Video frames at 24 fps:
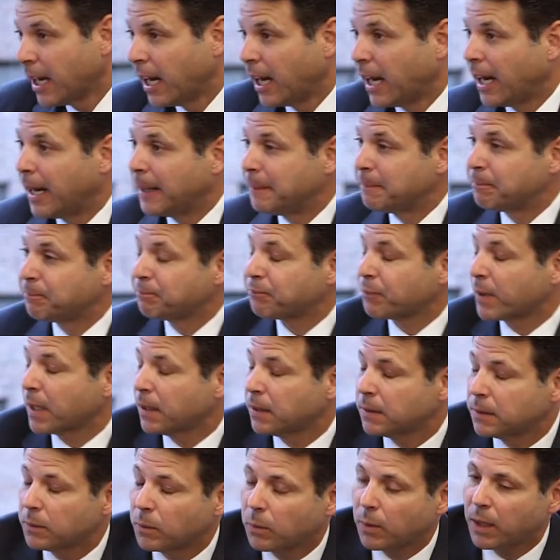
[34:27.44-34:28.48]
um,
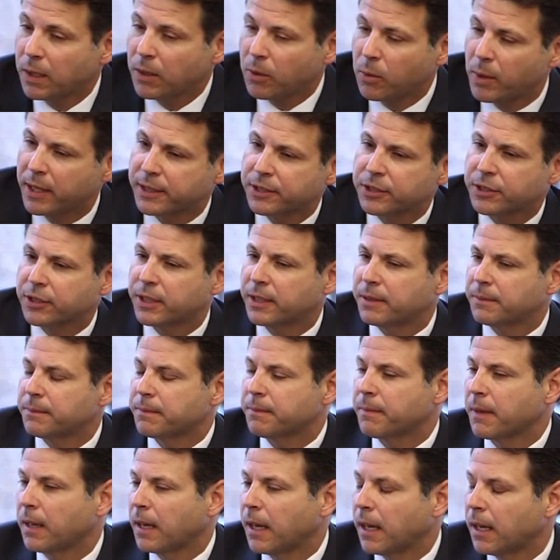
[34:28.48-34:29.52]
one
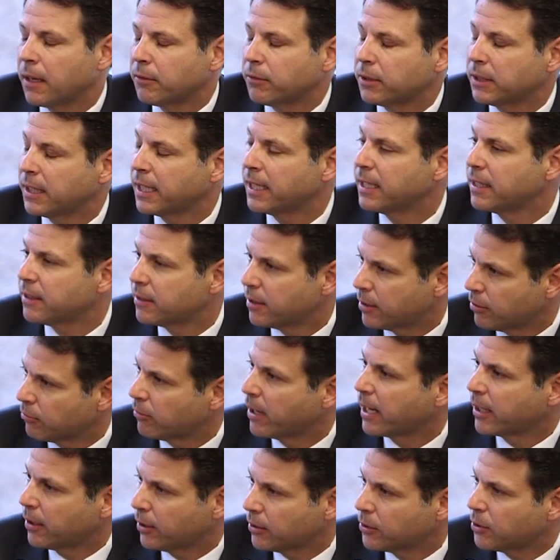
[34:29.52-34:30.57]
question uh, related to
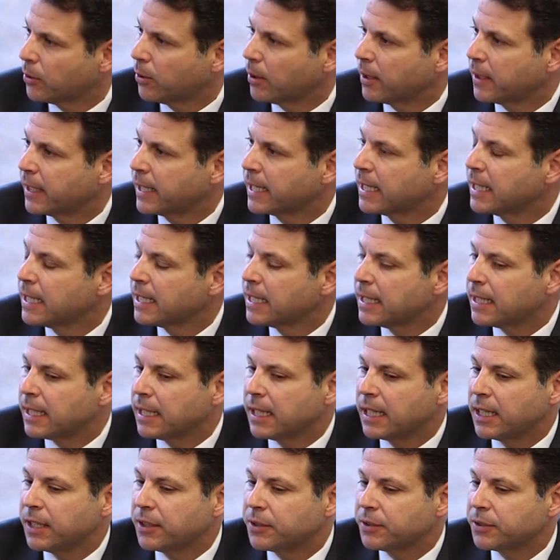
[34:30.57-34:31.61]
regulatory
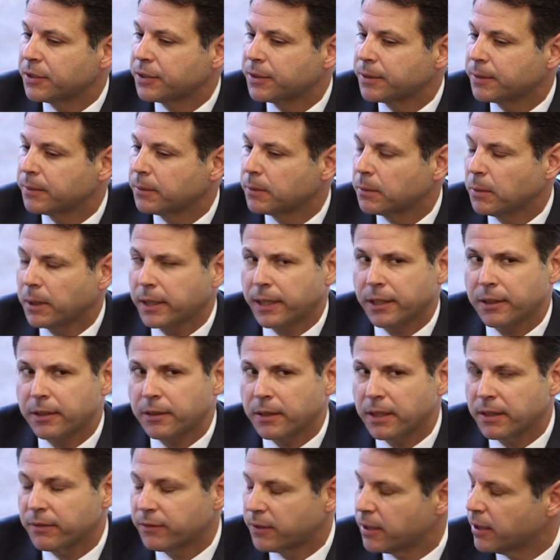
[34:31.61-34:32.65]
is what can
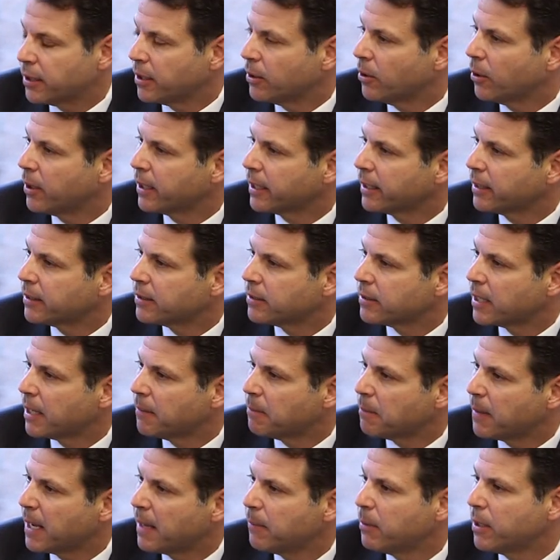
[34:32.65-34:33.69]
you give to the audience
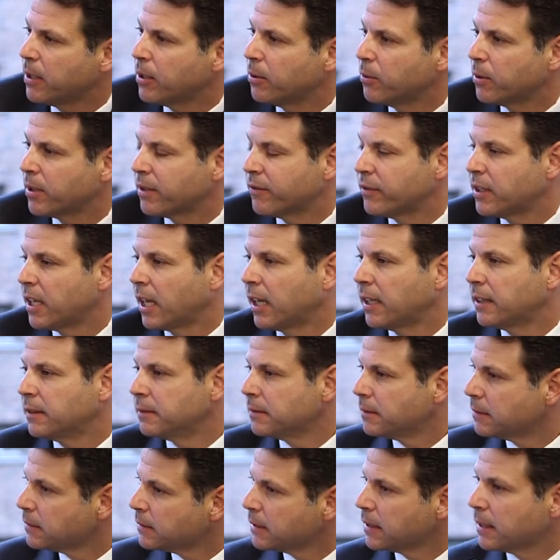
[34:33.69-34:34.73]
that maybe you would have
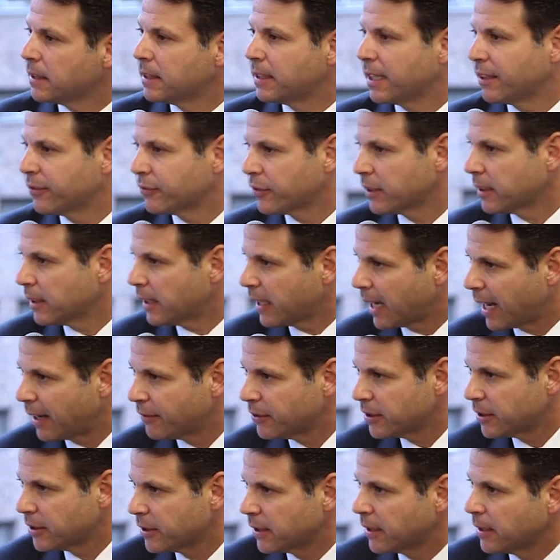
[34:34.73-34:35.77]
done differently?
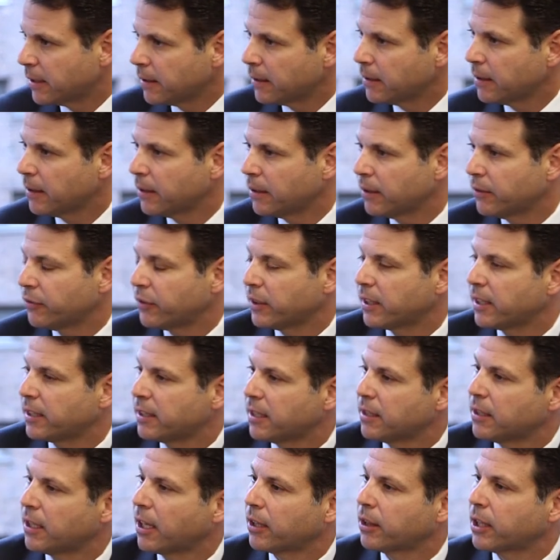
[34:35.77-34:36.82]
Obviously, you feel you
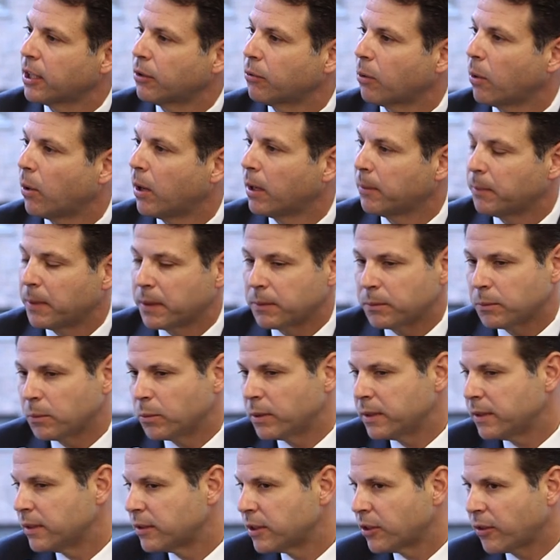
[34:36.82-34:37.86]
did nothing wrong, but
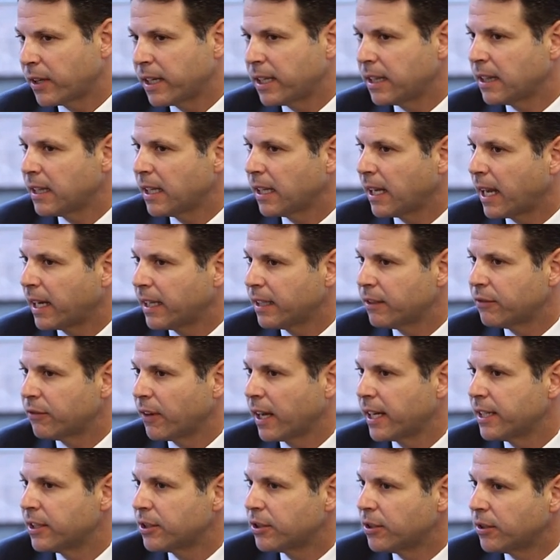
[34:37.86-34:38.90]
is there anything, any
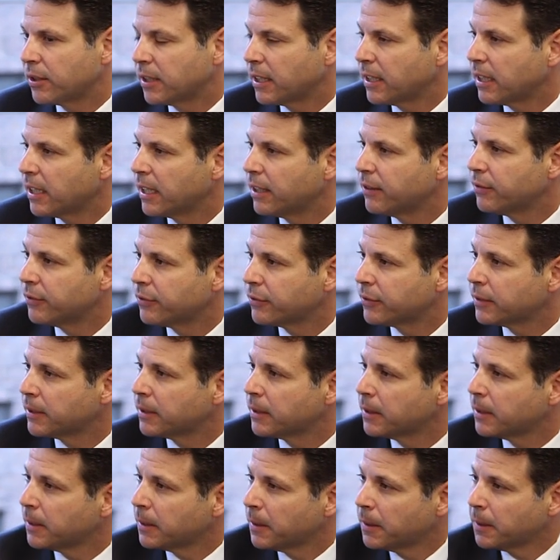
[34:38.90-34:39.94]
advice you can give? The only
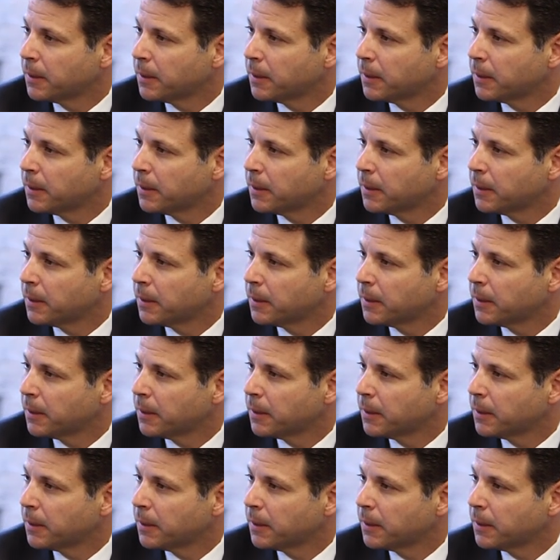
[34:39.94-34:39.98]
thing I